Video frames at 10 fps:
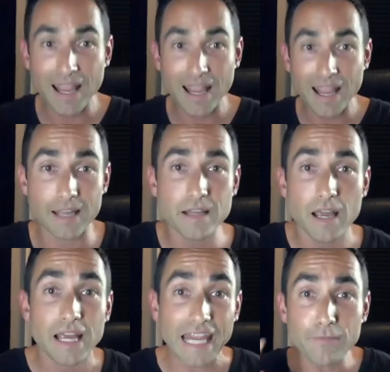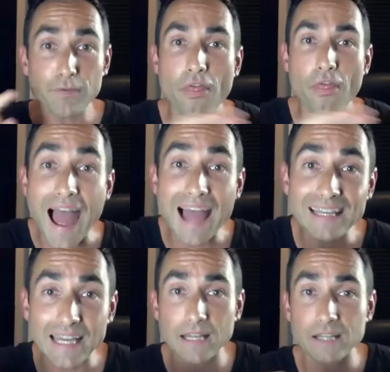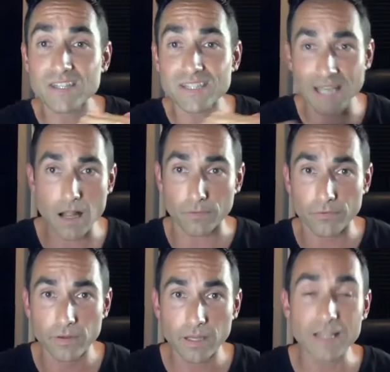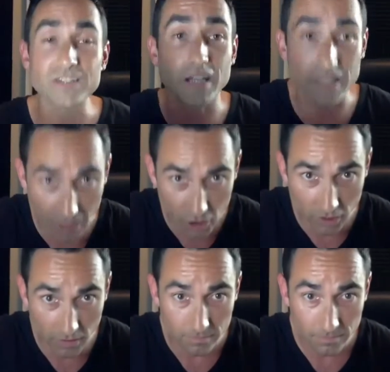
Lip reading: And even that in itself is an addiction.